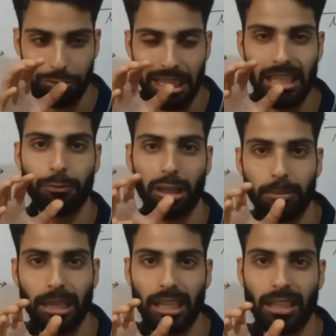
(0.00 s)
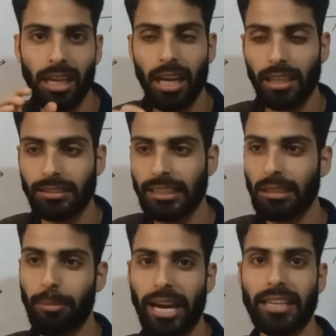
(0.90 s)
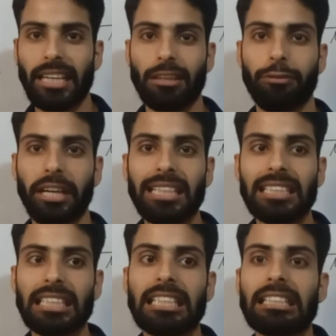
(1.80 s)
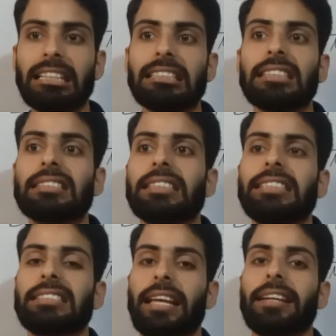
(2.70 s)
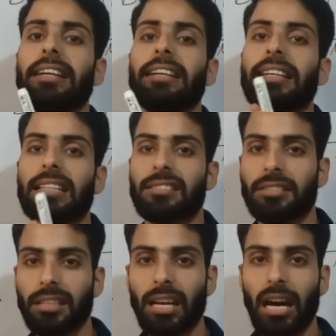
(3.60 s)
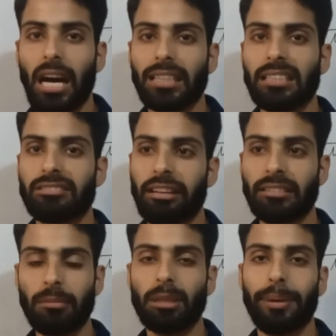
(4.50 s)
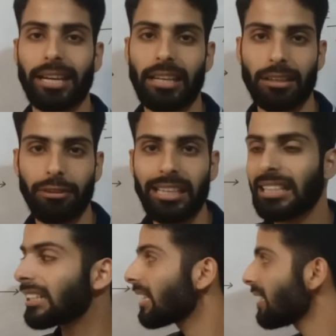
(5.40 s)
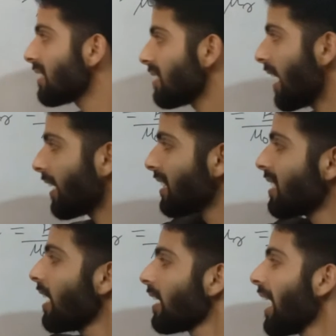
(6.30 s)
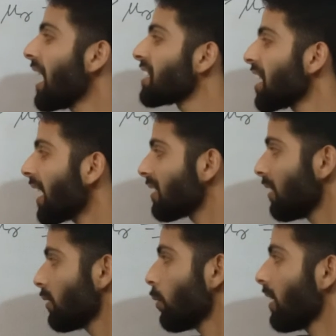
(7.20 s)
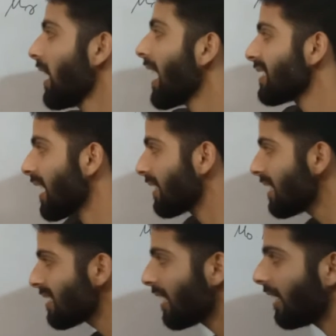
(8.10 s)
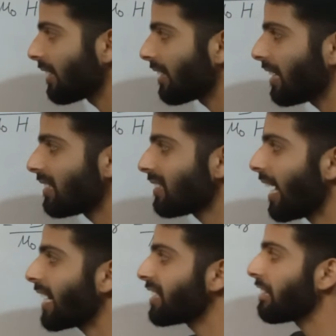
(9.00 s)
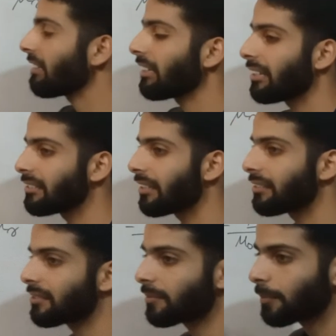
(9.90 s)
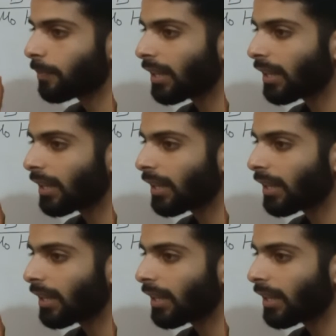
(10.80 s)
weak, feeble, then the magnetic field increases in its intensity, or the strength of the magnetic field increases, that is x-axis increases, H increases.